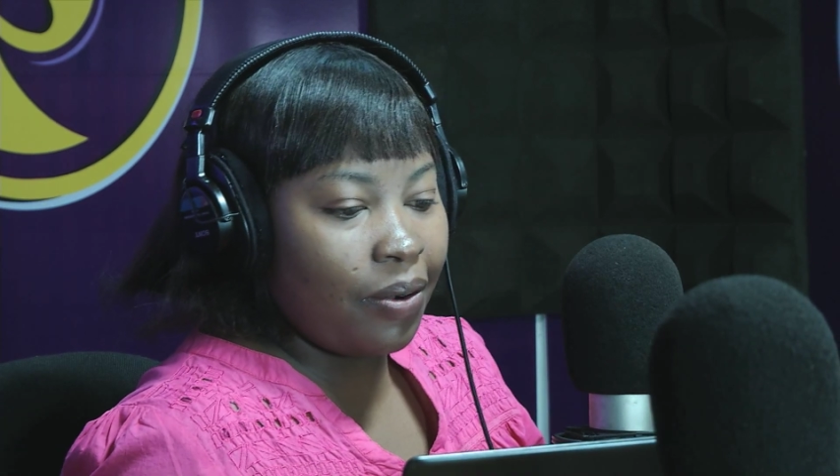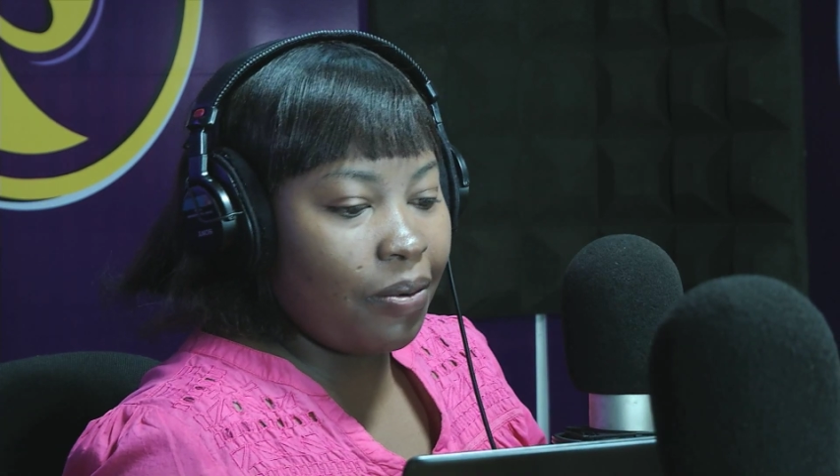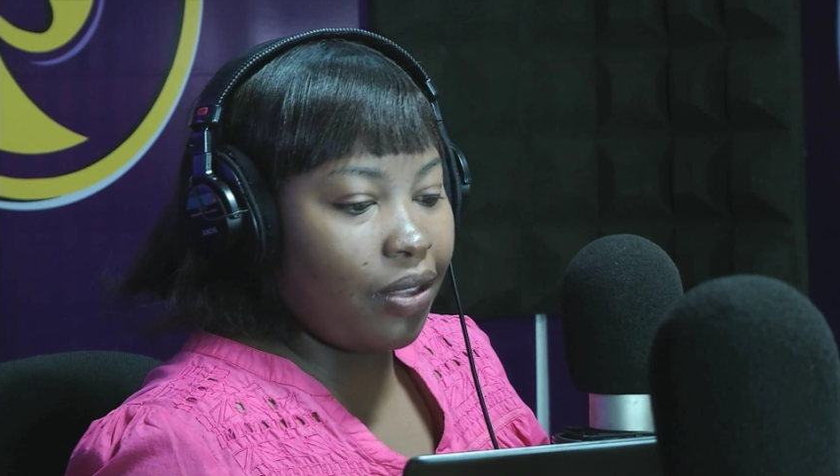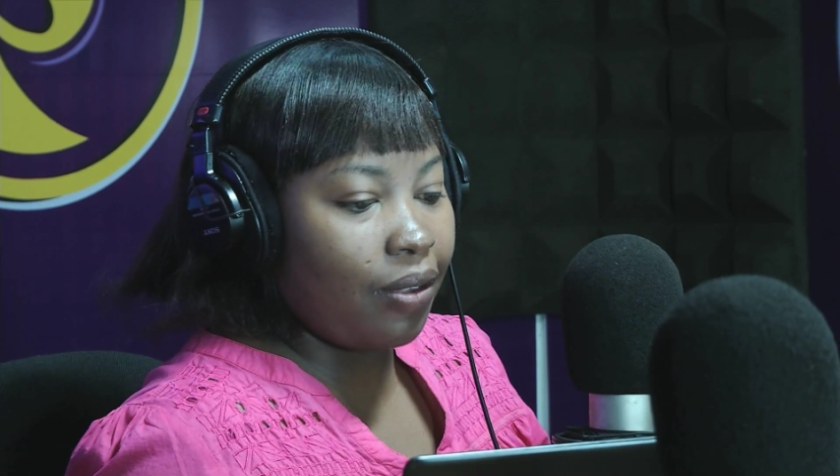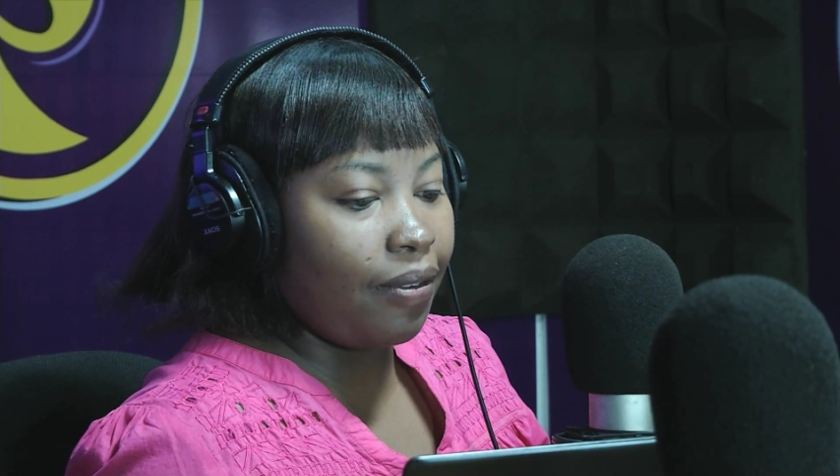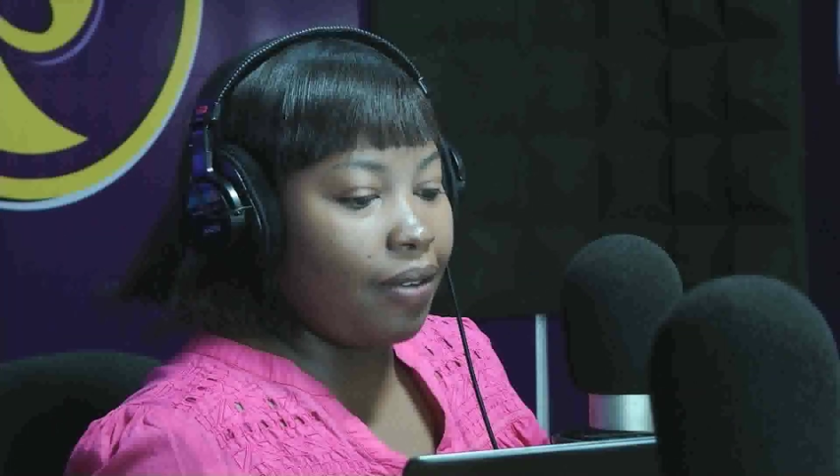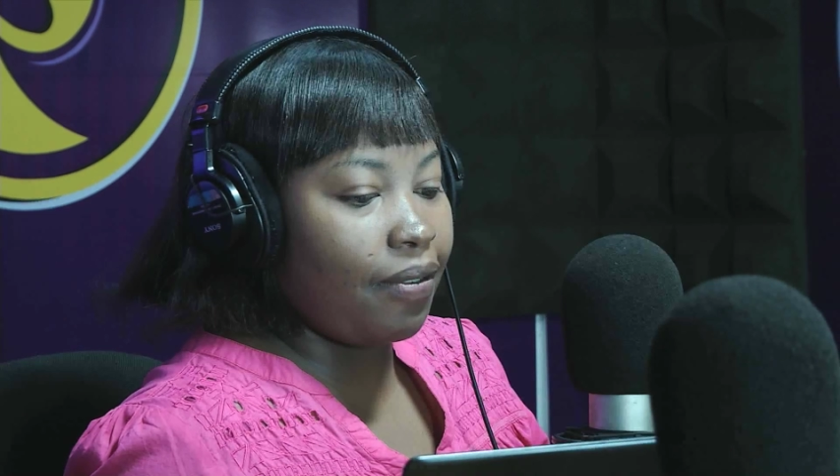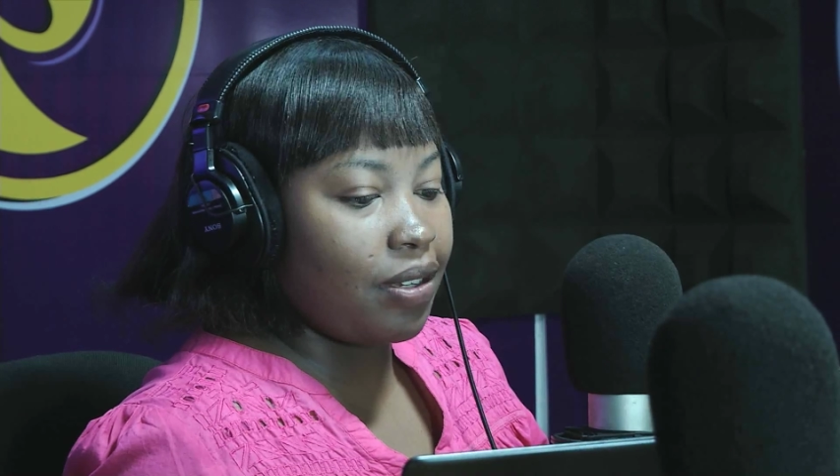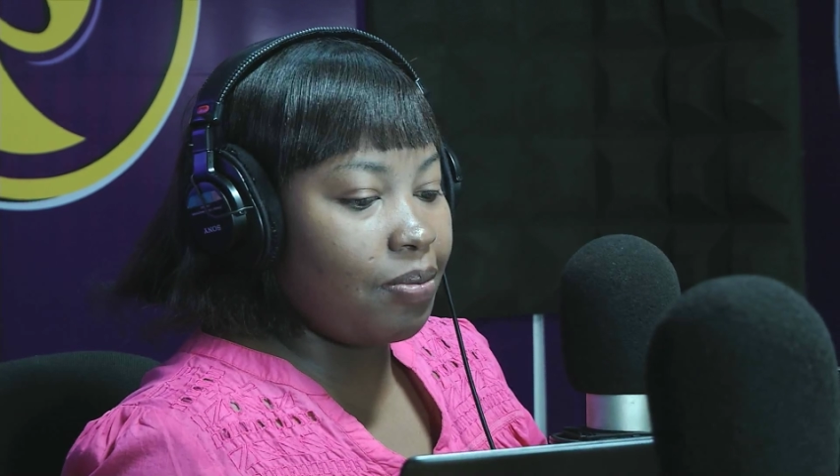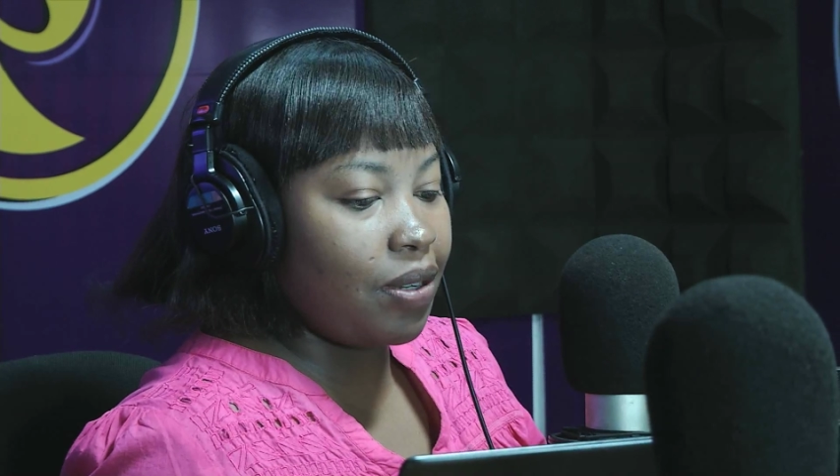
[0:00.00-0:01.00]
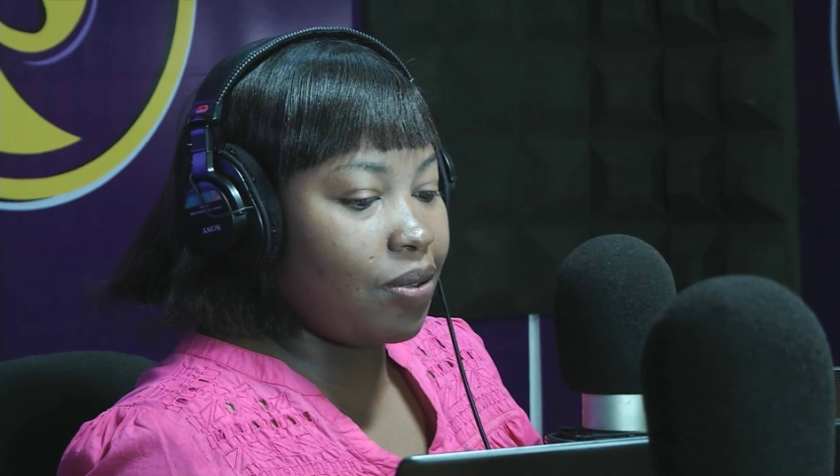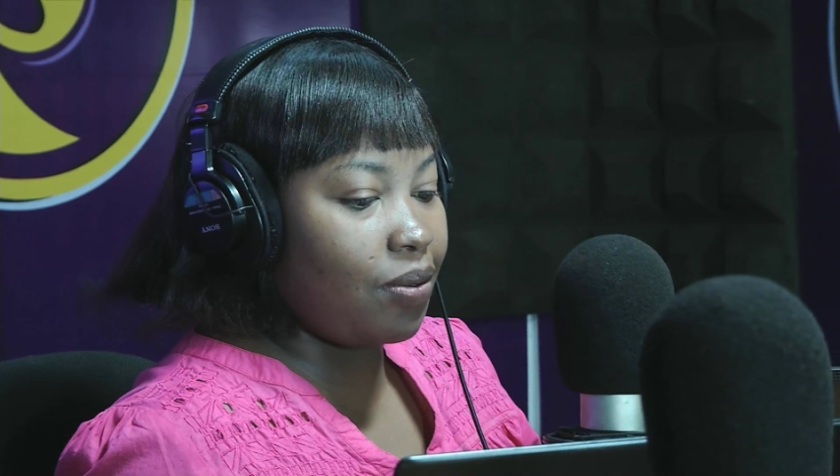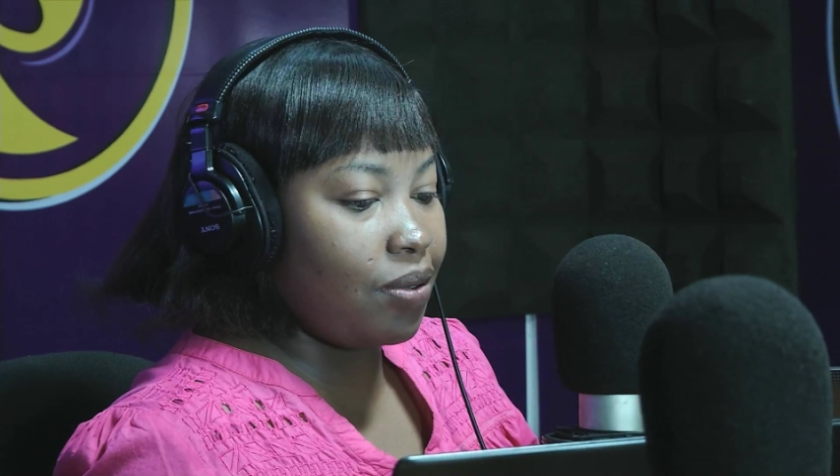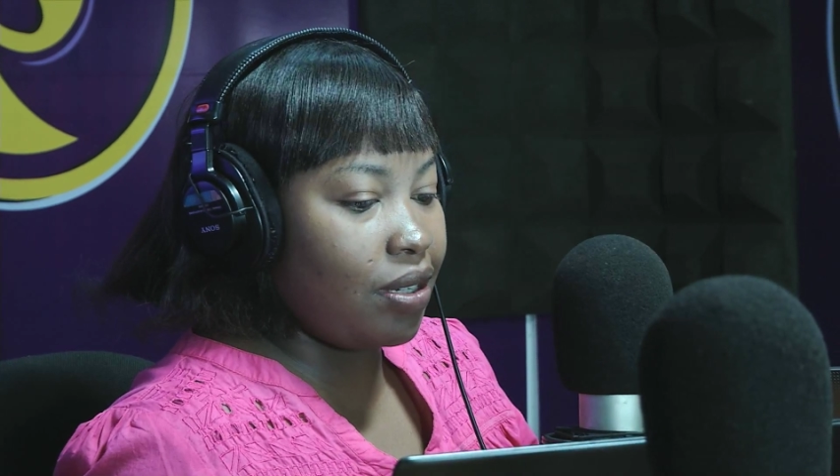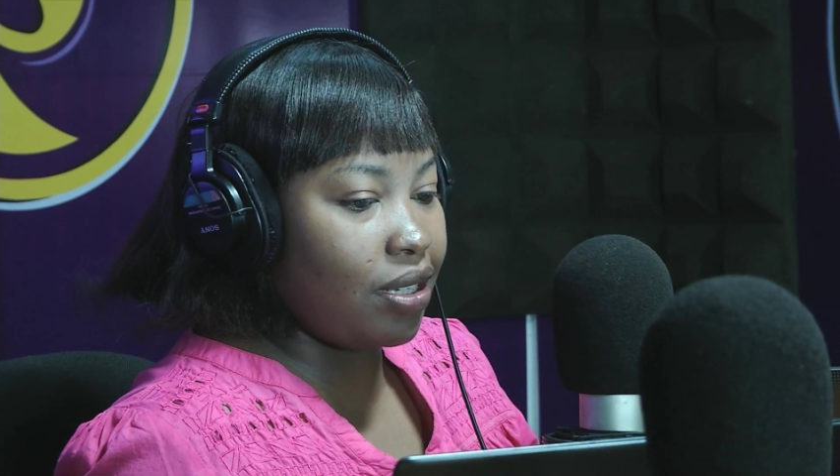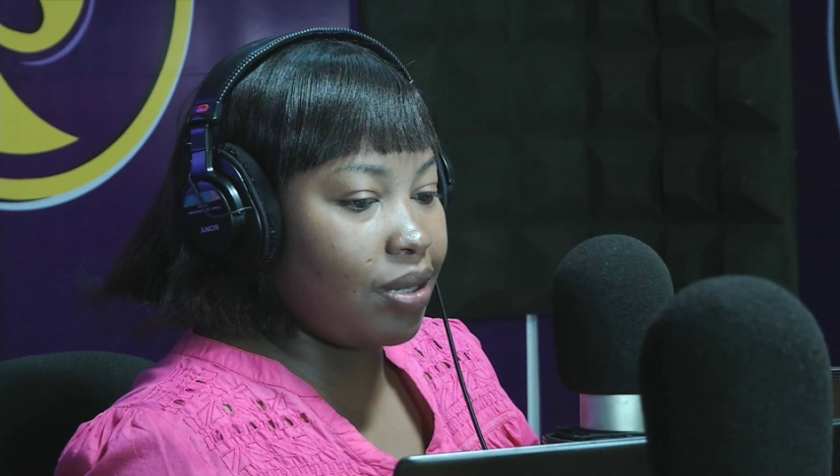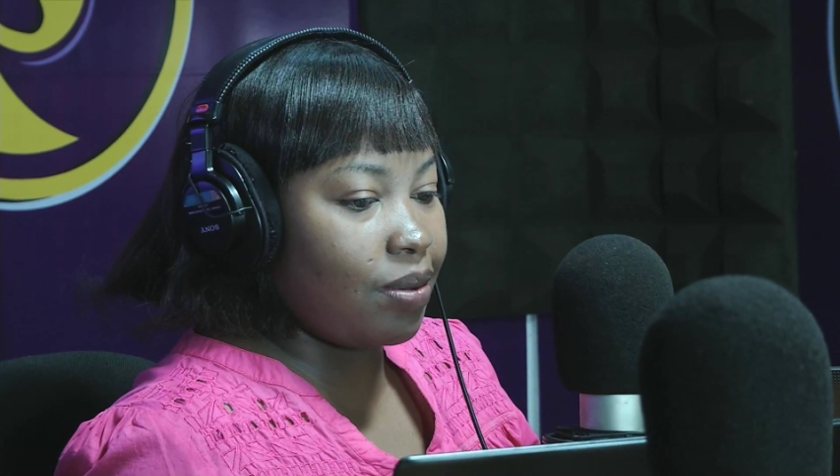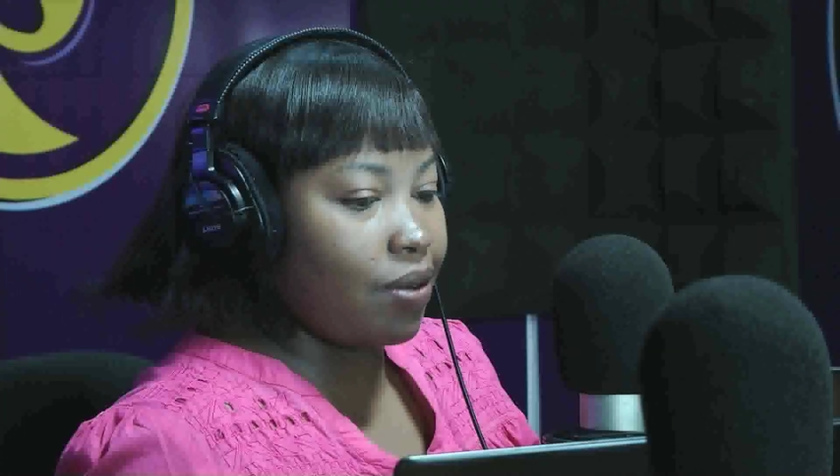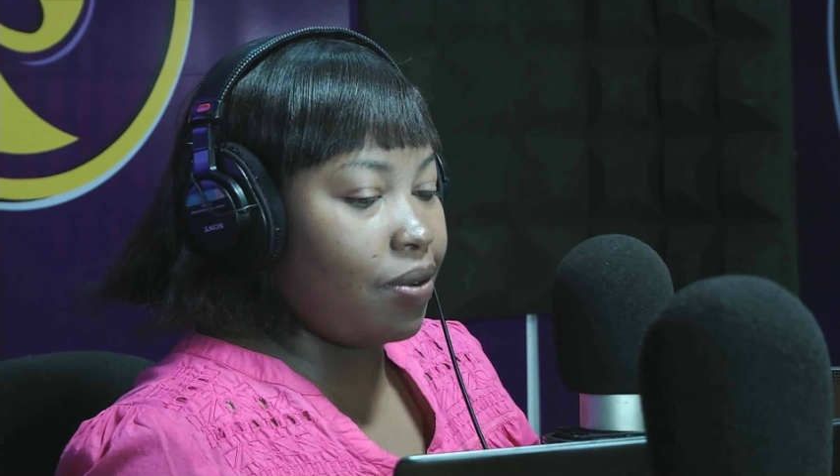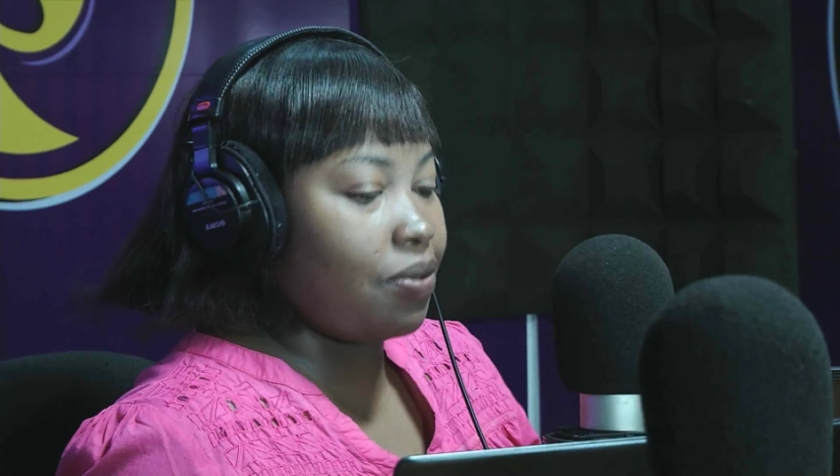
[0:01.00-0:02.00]
worth of investment
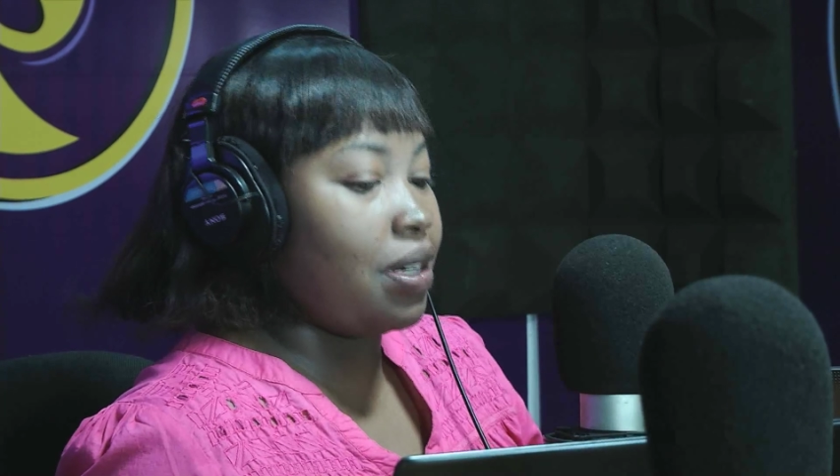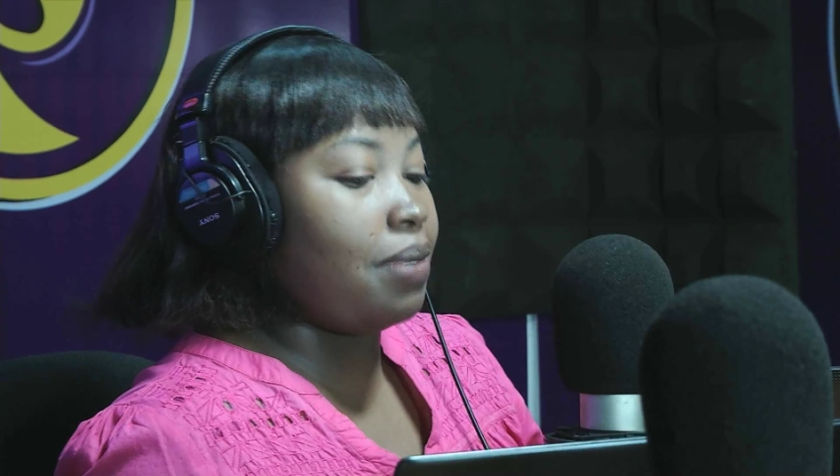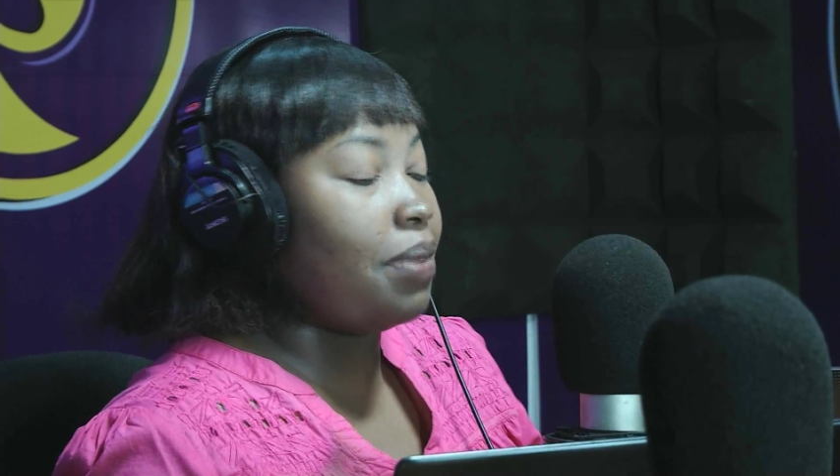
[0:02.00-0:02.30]
goodies already